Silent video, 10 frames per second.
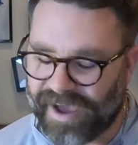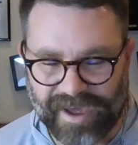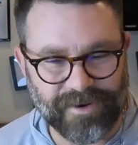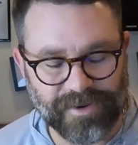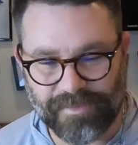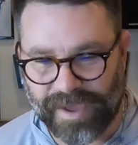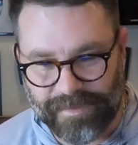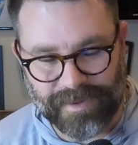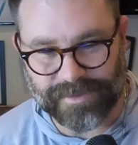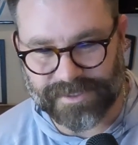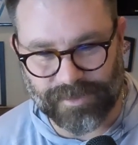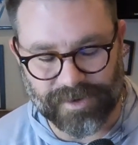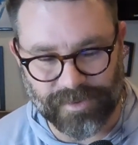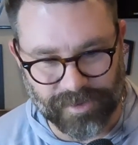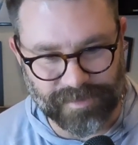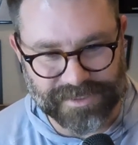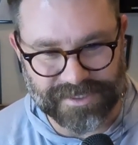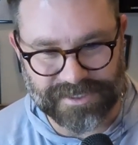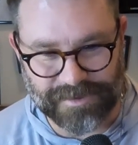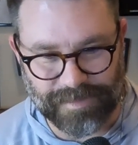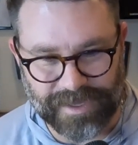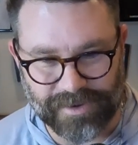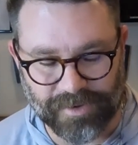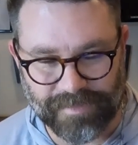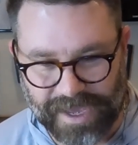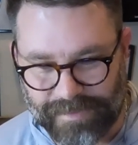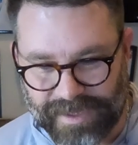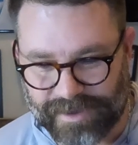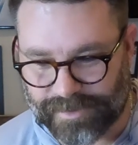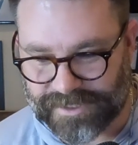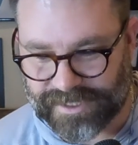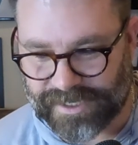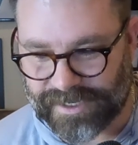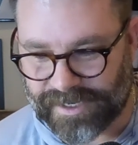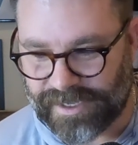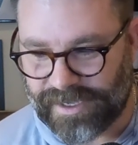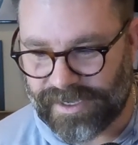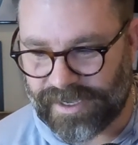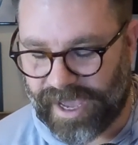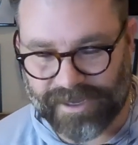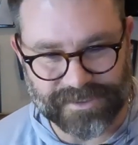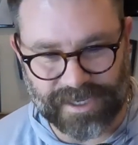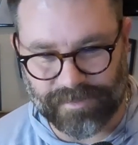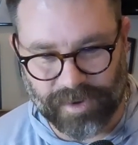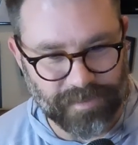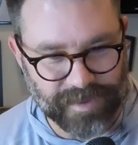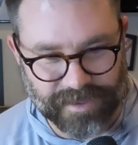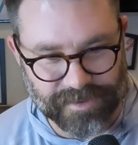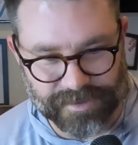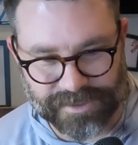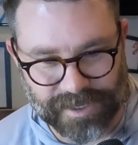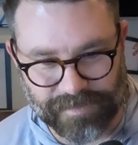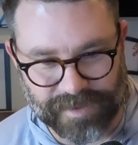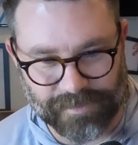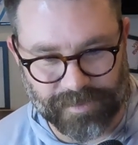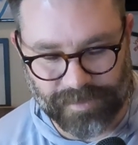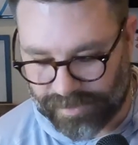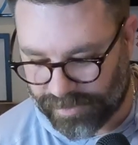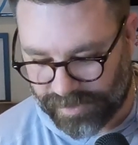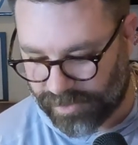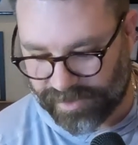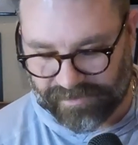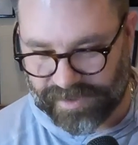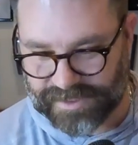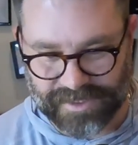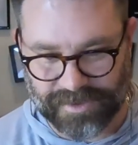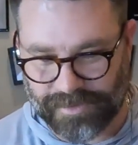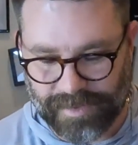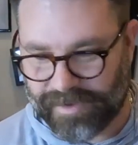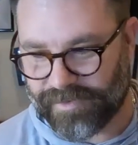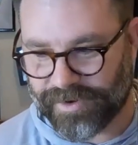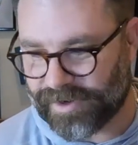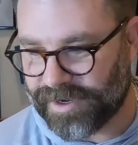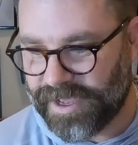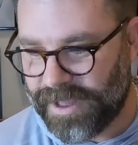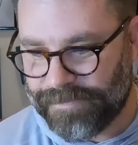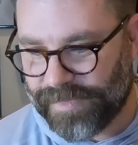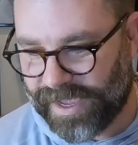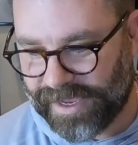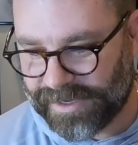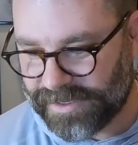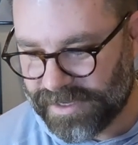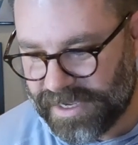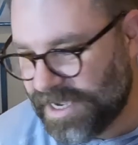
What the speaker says: I don't know, maybe it was somewhere in North Mississippi or maybe it was in outside Mobile or something when we were going to visit whomever and